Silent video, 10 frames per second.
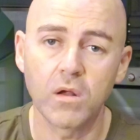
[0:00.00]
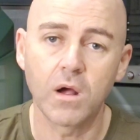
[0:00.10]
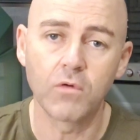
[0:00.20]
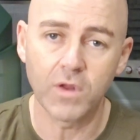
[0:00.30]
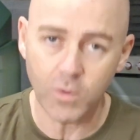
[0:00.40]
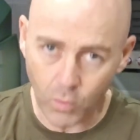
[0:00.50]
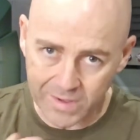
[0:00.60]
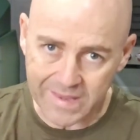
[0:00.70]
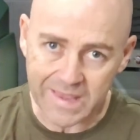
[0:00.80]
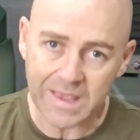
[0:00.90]
I really want
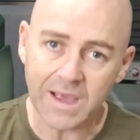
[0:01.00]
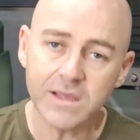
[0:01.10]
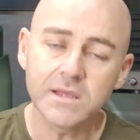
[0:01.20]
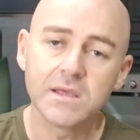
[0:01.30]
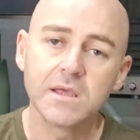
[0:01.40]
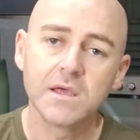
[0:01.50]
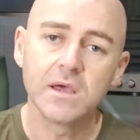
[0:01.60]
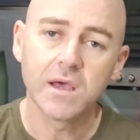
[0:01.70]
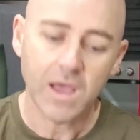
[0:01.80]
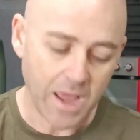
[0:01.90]
to hear,
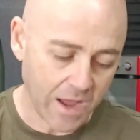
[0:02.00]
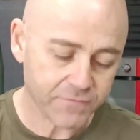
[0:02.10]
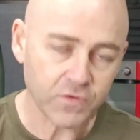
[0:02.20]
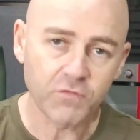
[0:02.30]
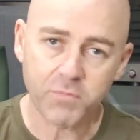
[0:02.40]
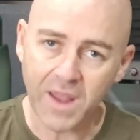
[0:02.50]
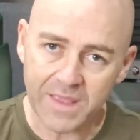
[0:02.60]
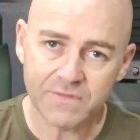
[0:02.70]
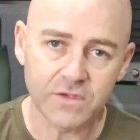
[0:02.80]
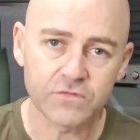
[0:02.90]
after you've
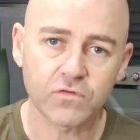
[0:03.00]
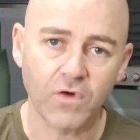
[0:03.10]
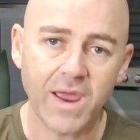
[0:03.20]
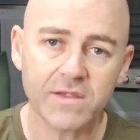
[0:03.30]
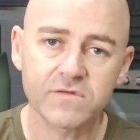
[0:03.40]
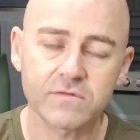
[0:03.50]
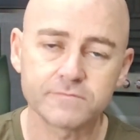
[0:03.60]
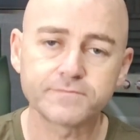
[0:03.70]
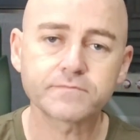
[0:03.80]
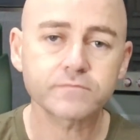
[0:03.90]
played these tracks,
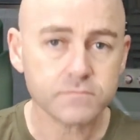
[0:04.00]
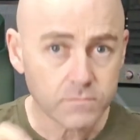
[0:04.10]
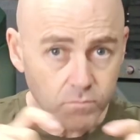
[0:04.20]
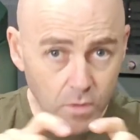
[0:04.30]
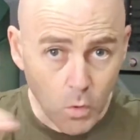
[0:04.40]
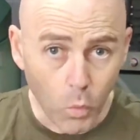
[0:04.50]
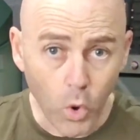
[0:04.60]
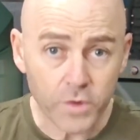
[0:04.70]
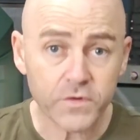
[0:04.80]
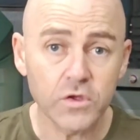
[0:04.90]

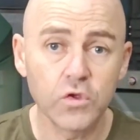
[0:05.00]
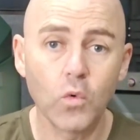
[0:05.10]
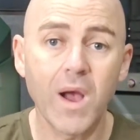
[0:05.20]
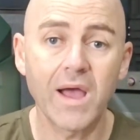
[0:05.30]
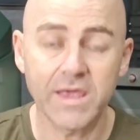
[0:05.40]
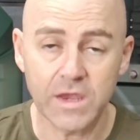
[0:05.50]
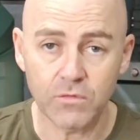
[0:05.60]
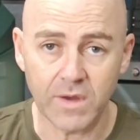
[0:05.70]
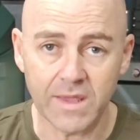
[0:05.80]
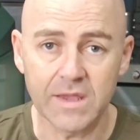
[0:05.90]
what you are
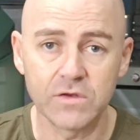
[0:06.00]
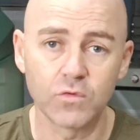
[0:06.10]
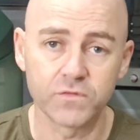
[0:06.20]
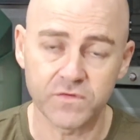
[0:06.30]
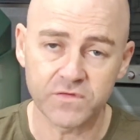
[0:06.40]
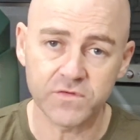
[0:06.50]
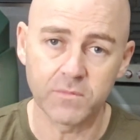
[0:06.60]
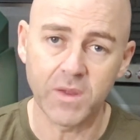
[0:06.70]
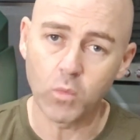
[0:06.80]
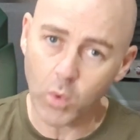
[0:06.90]
hearing in your
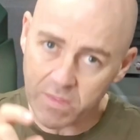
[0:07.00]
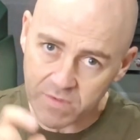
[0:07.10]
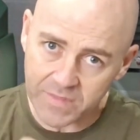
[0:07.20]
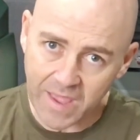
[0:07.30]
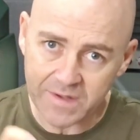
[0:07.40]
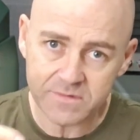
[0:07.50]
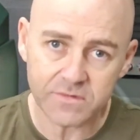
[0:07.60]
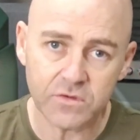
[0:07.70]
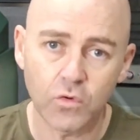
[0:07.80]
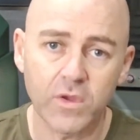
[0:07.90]
system and whether that
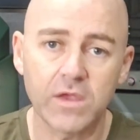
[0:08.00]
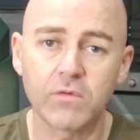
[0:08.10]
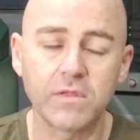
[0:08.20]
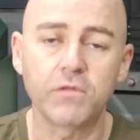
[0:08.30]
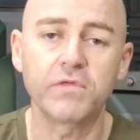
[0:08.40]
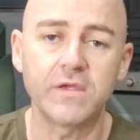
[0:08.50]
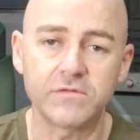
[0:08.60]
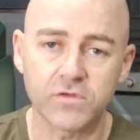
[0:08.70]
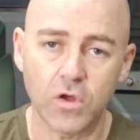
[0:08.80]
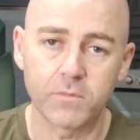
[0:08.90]
you're hearing the
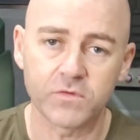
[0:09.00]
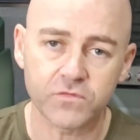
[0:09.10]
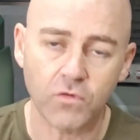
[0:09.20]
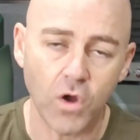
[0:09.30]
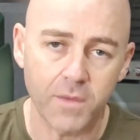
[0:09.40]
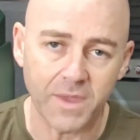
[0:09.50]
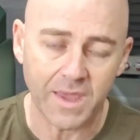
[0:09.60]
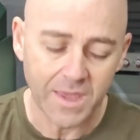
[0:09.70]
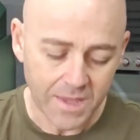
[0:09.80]
things that I'm describing.